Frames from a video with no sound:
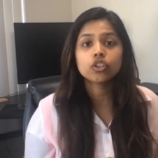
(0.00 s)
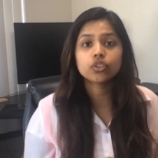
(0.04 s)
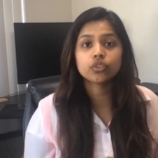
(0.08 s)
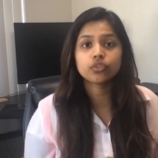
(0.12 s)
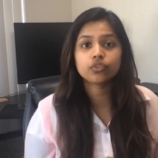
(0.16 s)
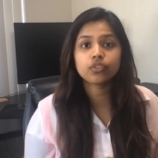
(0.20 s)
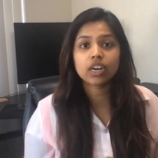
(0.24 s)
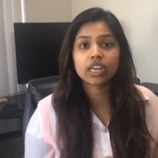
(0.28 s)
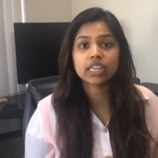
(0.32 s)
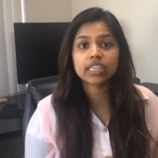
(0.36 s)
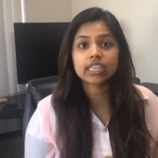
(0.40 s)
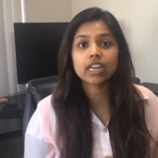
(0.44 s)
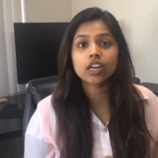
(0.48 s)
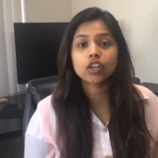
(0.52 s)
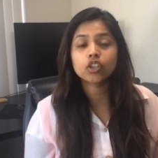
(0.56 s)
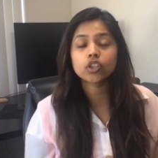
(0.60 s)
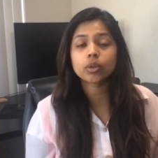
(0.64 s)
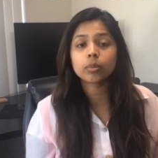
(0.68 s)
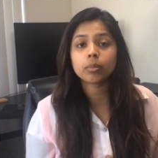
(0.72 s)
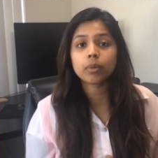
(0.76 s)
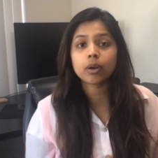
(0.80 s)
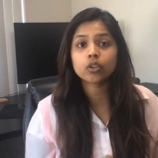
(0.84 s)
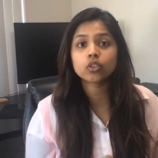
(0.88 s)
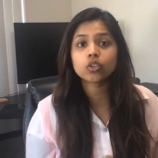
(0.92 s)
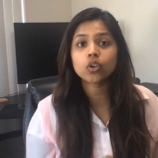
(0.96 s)
to find out
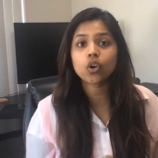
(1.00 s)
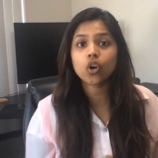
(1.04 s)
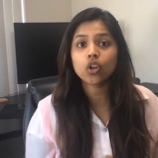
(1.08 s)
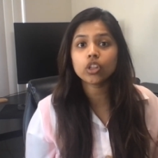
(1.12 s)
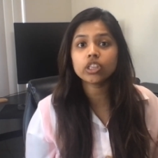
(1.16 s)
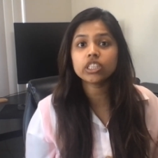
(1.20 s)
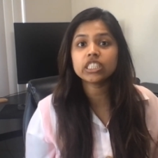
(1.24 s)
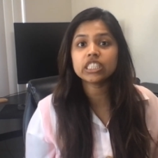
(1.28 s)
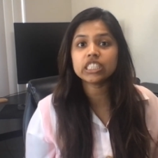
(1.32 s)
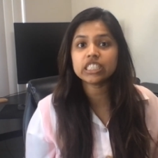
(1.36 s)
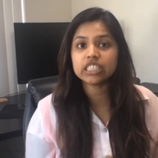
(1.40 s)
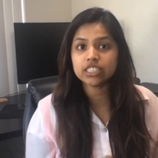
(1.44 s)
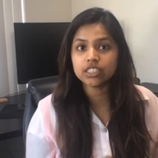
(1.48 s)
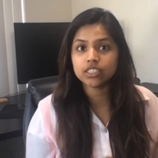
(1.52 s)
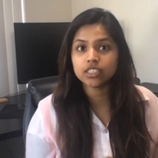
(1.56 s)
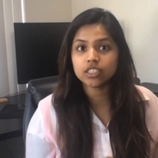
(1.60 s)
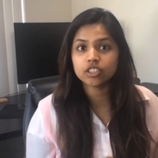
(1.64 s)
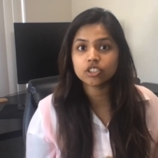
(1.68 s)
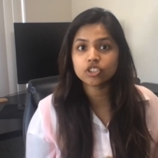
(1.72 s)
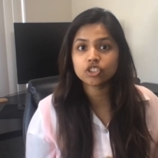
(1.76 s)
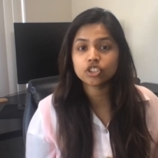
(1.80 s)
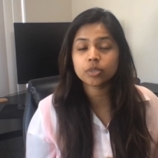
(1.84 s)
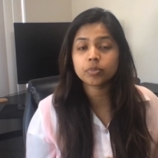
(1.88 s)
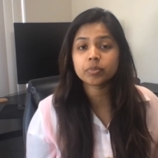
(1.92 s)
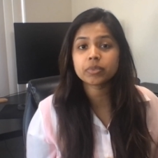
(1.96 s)
about all the
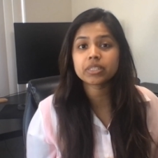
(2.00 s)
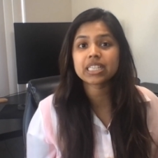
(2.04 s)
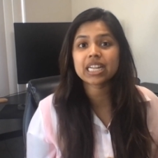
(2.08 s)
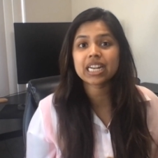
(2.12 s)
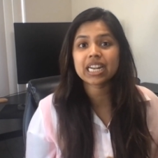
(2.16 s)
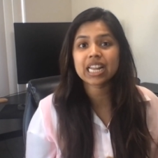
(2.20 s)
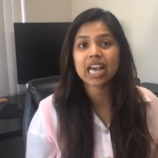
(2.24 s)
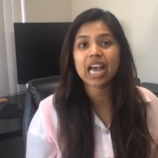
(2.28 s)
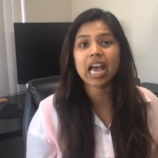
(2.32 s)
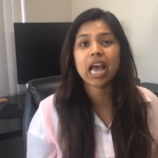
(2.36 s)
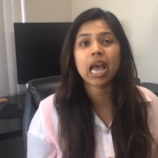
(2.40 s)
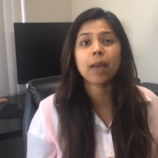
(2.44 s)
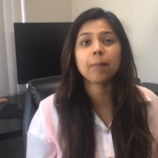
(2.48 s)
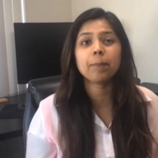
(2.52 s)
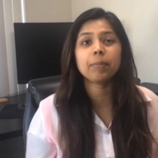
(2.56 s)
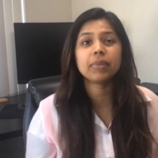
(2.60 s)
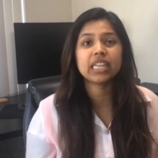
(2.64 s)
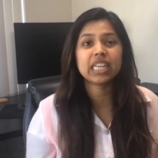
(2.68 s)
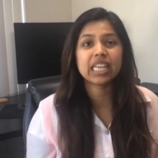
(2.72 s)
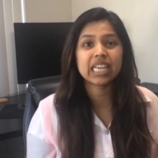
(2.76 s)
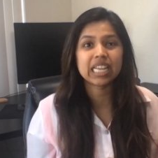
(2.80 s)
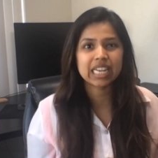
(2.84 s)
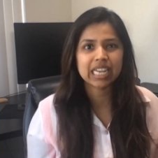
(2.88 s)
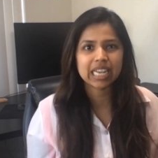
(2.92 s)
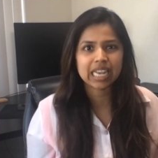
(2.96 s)
internships that are
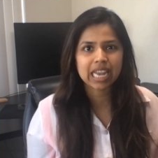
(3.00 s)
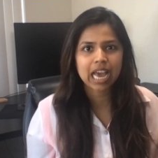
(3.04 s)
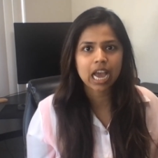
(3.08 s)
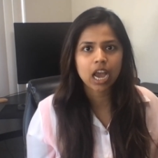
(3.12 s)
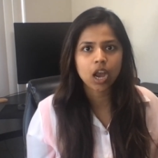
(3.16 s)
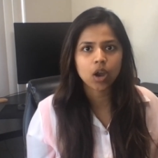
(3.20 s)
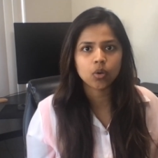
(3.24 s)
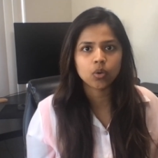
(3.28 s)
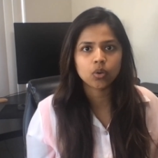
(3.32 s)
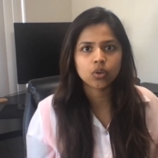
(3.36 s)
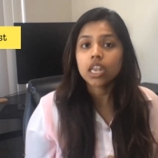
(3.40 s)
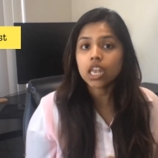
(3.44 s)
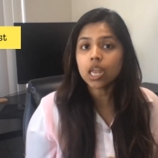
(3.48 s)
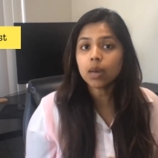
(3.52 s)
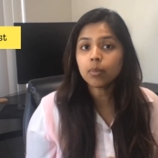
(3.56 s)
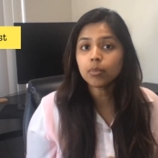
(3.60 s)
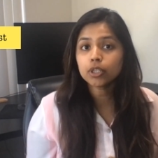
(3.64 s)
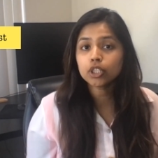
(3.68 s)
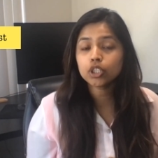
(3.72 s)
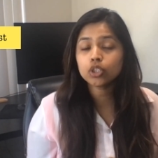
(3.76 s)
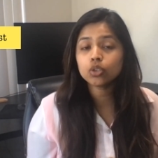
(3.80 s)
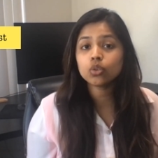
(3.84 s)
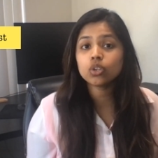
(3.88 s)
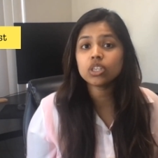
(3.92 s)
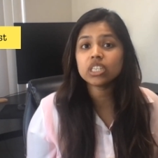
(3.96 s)
happening now. Number
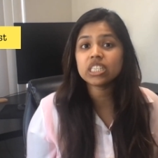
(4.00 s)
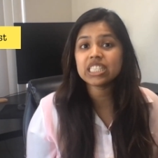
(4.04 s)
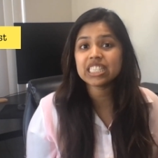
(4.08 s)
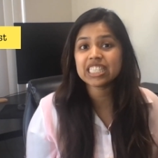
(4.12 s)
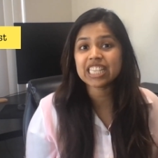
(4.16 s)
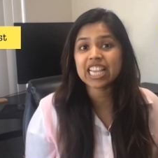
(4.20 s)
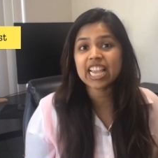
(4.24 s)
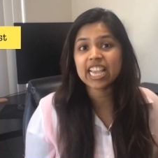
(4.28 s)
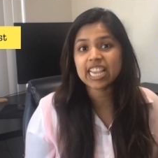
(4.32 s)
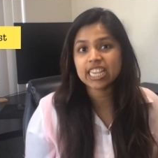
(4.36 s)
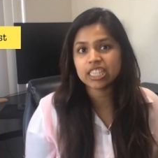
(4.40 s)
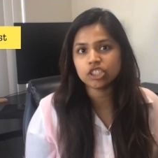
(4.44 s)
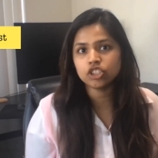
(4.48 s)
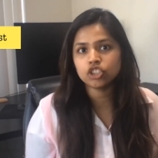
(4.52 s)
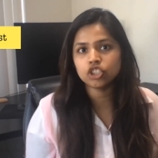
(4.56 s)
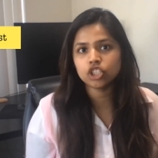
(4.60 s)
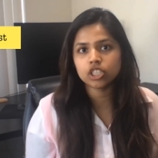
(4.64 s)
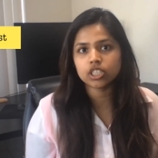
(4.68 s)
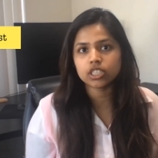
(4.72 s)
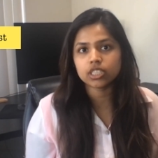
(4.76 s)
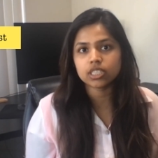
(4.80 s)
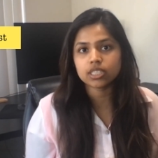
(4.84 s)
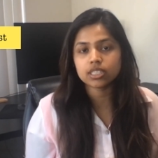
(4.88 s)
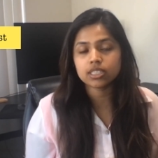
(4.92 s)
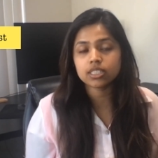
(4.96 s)
two is
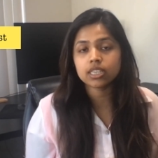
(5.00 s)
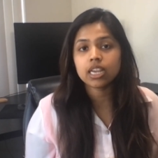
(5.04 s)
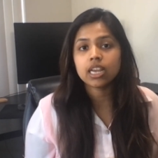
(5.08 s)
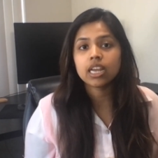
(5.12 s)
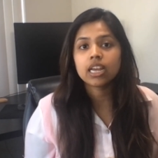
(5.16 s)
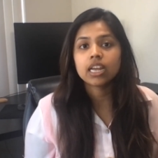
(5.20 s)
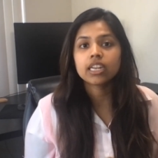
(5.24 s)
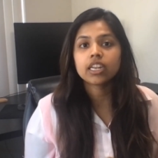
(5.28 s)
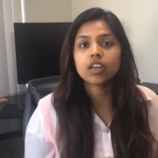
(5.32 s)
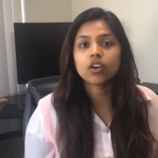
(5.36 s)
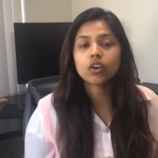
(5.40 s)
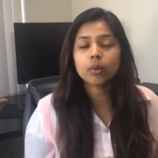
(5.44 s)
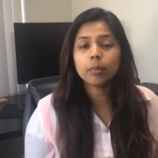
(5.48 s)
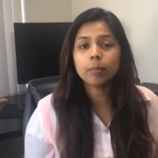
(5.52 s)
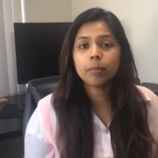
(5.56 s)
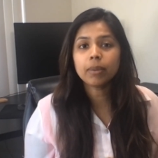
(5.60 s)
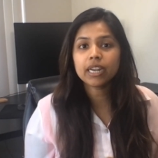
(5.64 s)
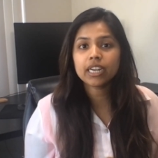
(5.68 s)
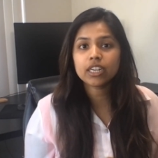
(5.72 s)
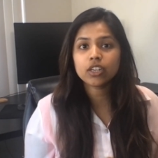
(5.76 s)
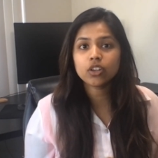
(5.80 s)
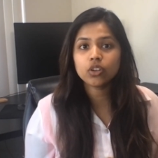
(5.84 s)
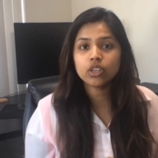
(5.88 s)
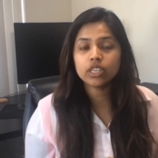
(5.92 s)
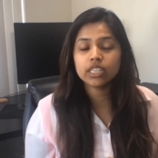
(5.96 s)
AngelList. Now,
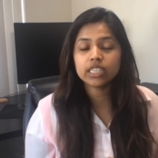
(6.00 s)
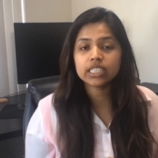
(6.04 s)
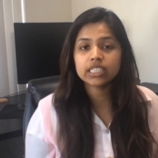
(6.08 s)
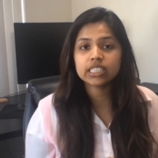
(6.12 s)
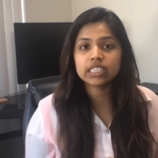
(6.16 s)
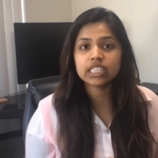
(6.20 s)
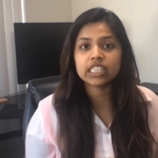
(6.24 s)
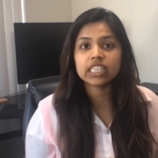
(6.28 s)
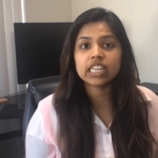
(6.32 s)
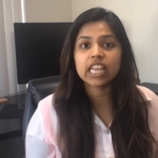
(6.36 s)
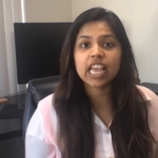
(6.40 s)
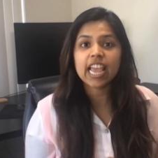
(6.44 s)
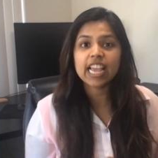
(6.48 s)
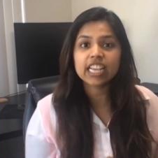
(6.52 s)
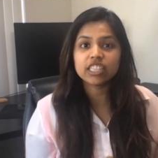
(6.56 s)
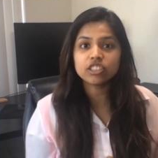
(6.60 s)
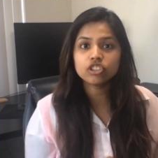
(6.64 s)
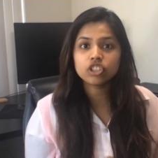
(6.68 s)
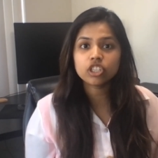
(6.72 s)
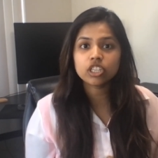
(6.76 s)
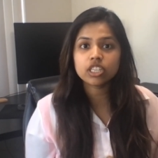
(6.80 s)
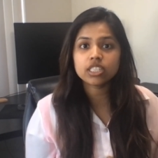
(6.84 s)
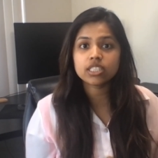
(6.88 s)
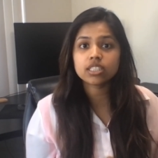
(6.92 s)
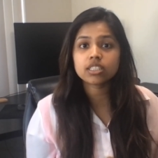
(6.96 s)
compared to LinkedIn,
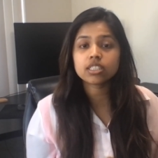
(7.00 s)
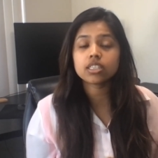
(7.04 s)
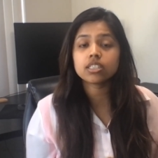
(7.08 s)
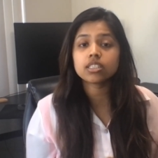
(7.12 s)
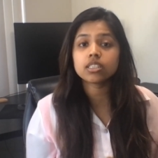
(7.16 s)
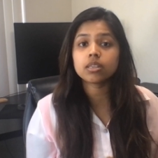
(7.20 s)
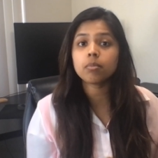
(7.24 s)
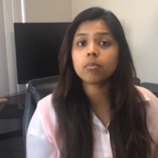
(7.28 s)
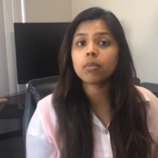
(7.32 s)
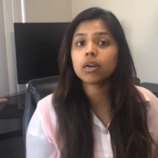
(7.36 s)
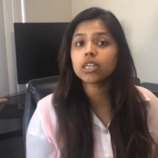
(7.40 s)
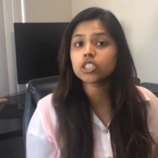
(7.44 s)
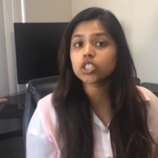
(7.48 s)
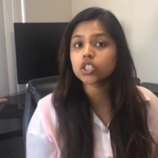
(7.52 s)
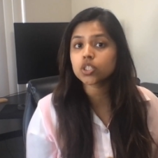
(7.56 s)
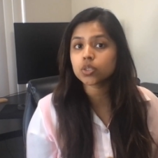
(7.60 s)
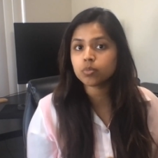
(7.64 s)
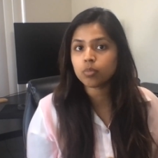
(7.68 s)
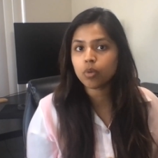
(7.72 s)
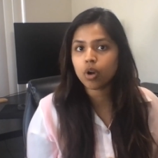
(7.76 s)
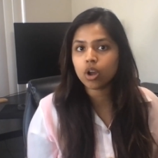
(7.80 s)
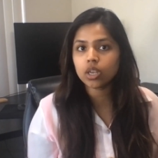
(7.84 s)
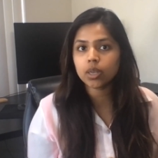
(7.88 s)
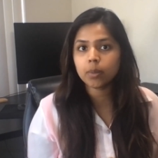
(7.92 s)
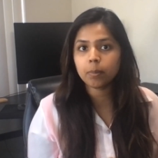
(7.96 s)
AngelList is a much
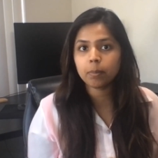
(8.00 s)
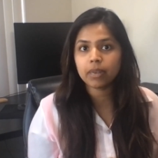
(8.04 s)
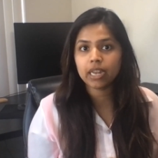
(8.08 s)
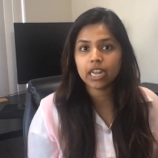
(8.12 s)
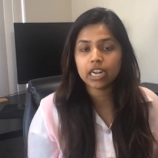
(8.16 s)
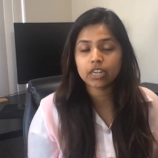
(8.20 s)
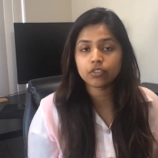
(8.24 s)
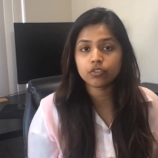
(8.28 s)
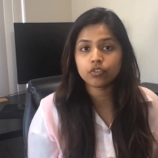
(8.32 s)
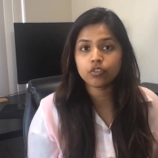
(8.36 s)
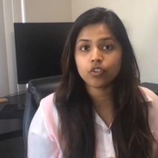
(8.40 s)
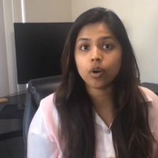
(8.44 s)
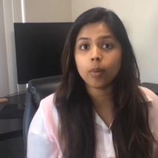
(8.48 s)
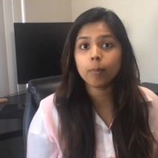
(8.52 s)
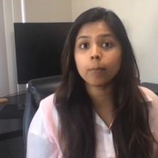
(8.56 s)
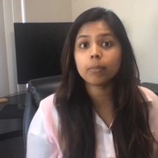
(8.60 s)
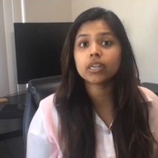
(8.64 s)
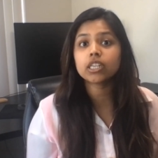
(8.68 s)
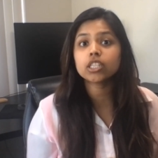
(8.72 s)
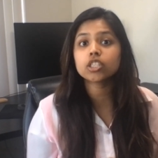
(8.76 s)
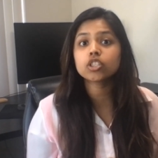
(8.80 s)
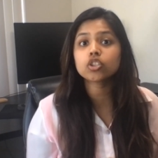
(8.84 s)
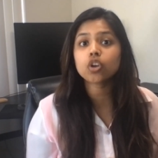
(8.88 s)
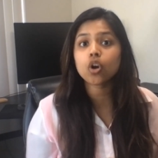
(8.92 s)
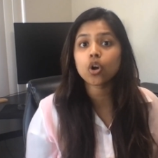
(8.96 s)
smaller platform,
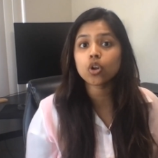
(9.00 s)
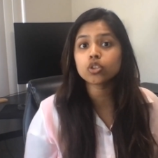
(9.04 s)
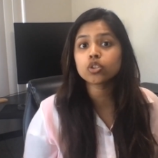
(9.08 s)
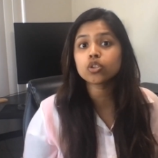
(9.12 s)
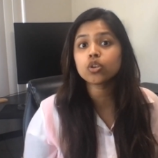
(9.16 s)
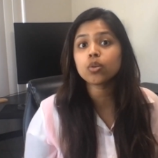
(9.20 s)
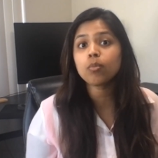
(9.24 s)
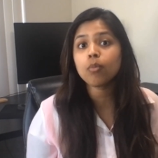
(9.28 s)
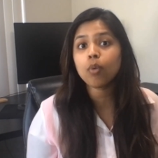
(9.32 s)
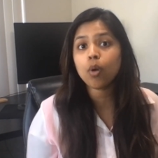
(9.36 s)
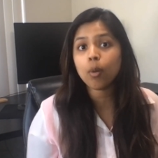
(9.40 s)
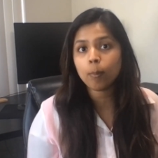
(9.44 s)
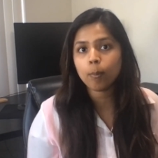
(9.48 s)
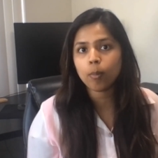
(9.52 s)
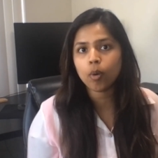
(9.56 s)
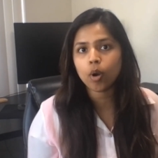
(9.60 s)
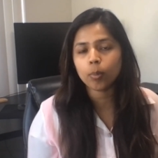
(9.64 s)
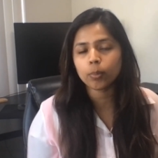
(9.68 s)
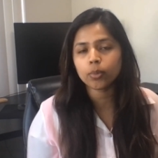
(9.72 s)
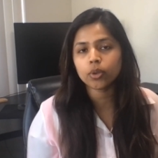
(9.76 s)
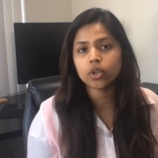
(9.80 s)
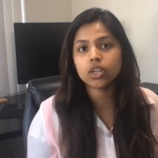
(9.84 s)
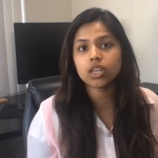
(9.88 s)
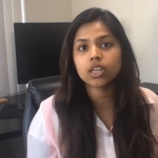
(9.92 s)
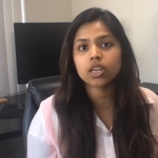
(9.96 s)
but it's also more
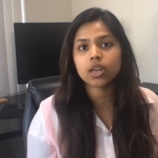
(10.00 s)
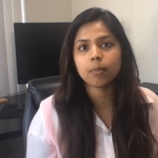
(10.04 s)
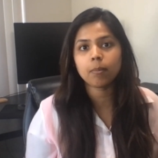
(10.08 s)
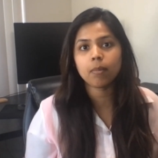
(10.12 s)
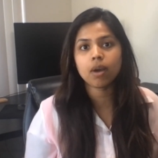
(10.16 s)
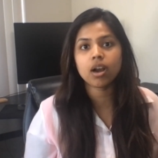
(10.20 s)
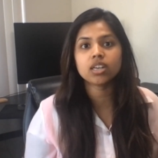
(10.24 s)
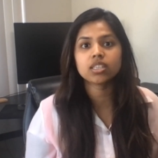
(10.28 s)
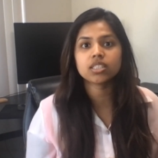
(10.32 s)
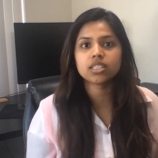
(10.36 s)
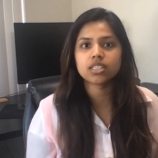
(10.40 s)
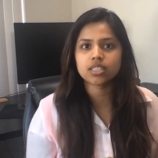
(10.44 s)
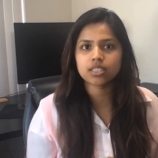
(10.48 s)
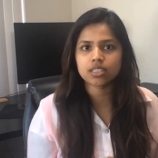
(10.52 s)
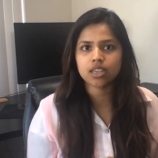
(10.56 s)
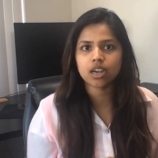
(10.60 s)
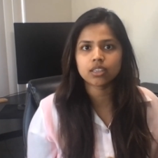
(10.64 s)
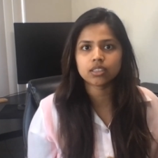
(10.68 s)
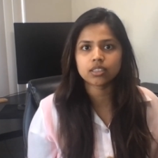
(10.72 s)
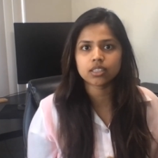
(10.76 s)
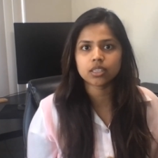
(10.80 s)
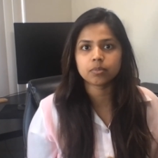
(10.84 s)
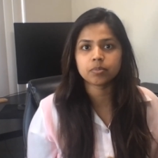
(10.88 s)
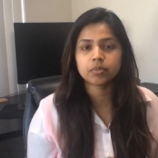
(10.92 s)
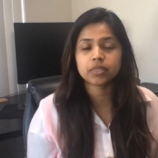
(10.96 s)
popular among
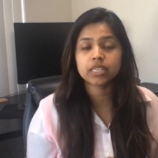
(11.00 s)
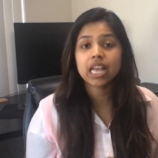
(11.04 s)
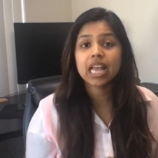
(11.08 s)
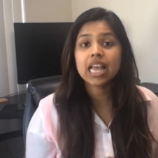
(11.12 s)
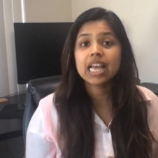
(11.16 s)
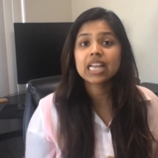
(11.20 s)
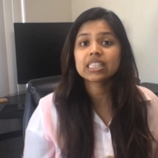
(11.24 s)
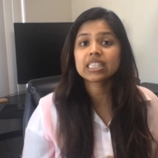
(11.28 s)
startups.